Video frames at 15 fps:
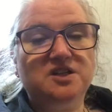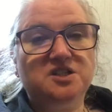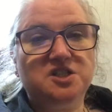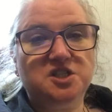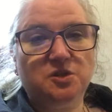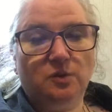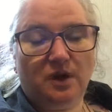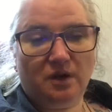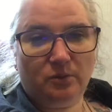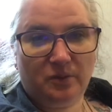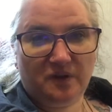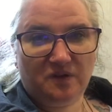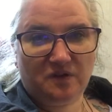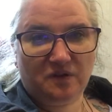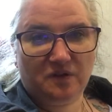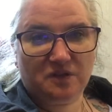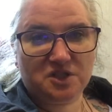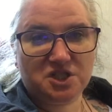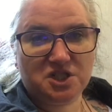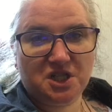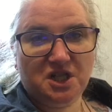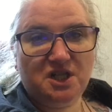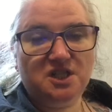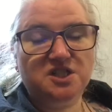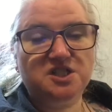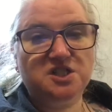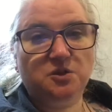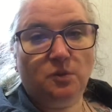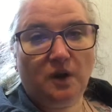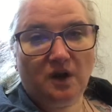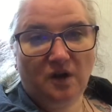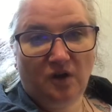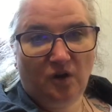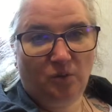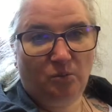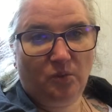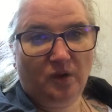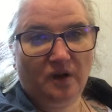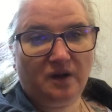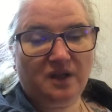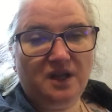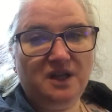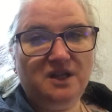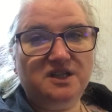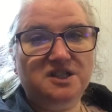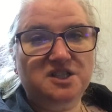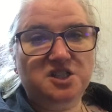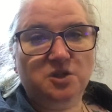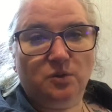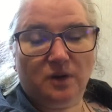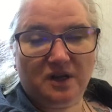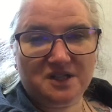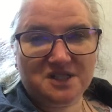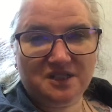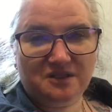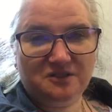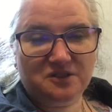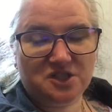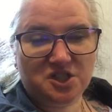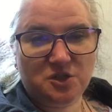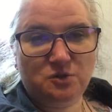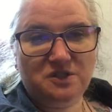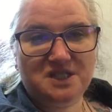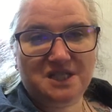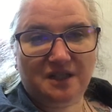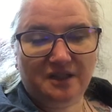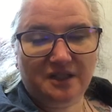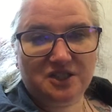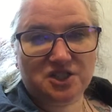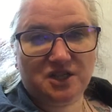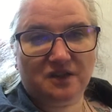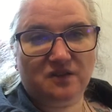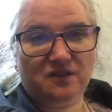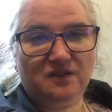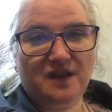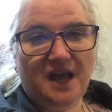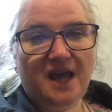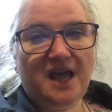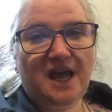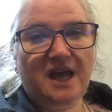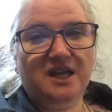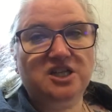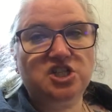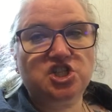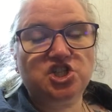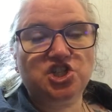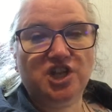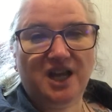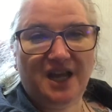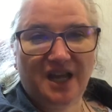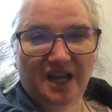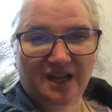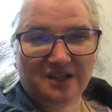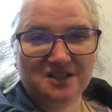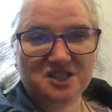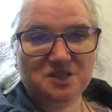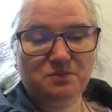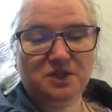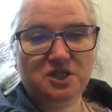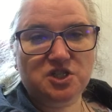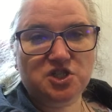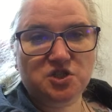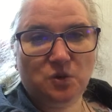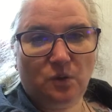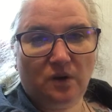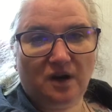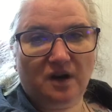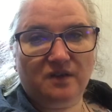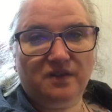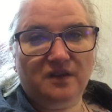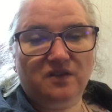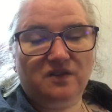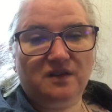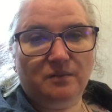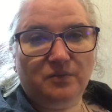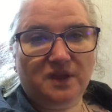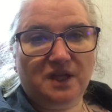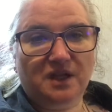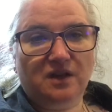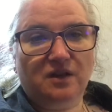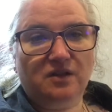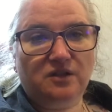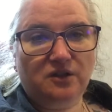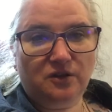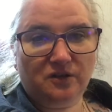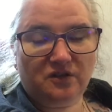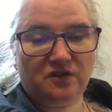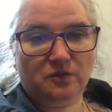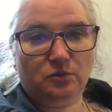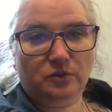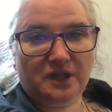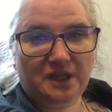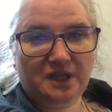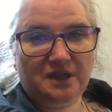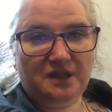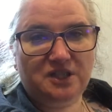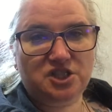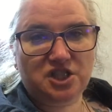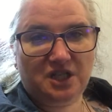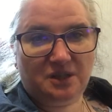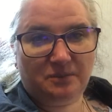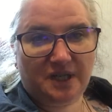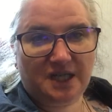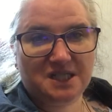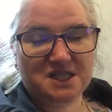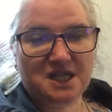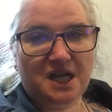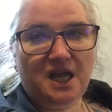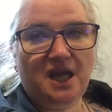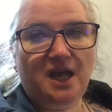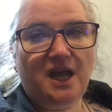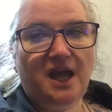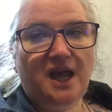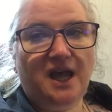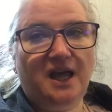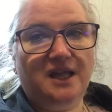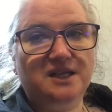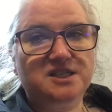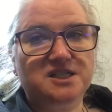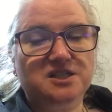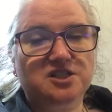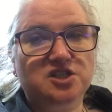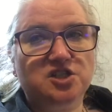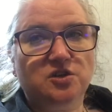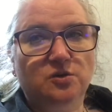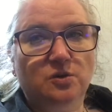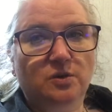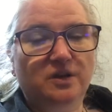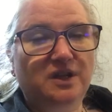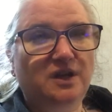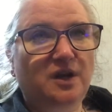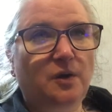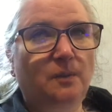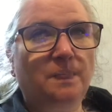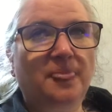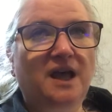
do our research, do our homework, do our due diligence, and check to be sure that something looks really legitimate. And do, you know,